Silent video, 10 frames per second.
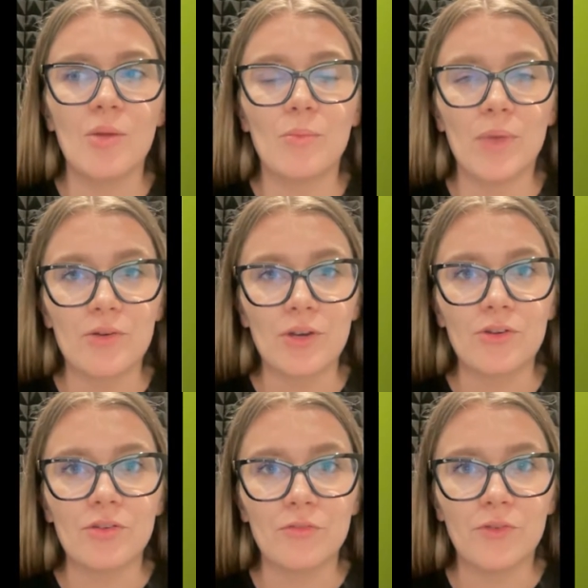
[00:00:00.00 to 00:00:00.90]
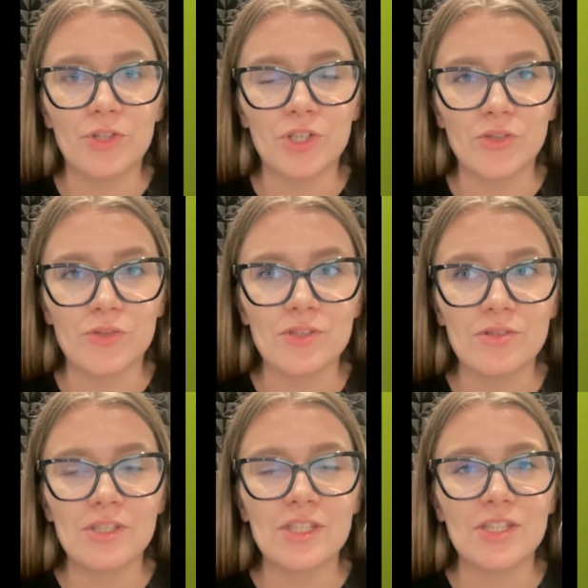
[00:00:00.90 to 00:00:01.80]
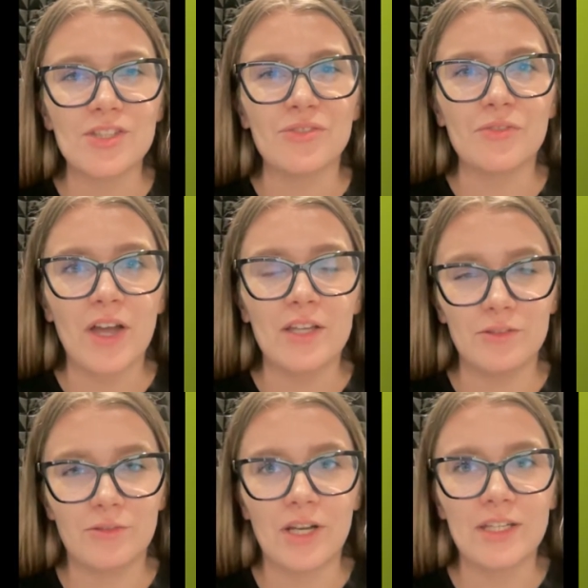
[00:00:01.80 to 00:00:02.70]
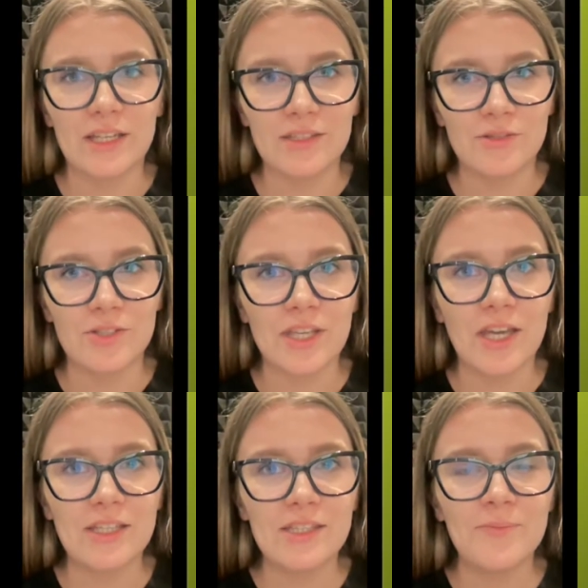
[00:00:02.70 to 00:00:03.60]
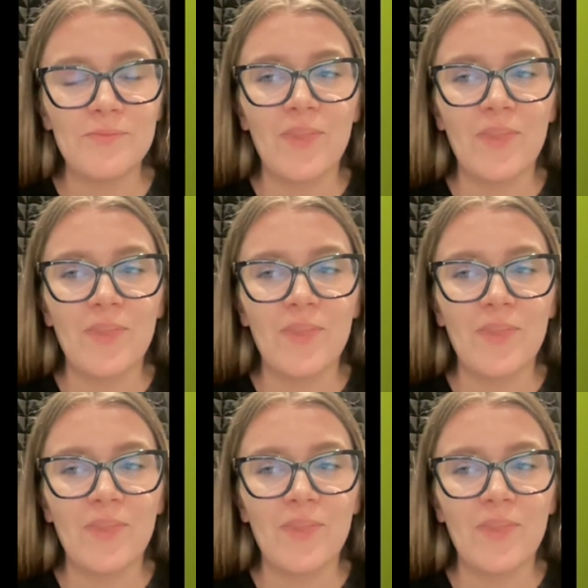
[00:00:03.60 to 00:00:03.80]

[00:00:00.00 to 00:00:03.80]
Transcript: barrier for the users is to find the right exercise.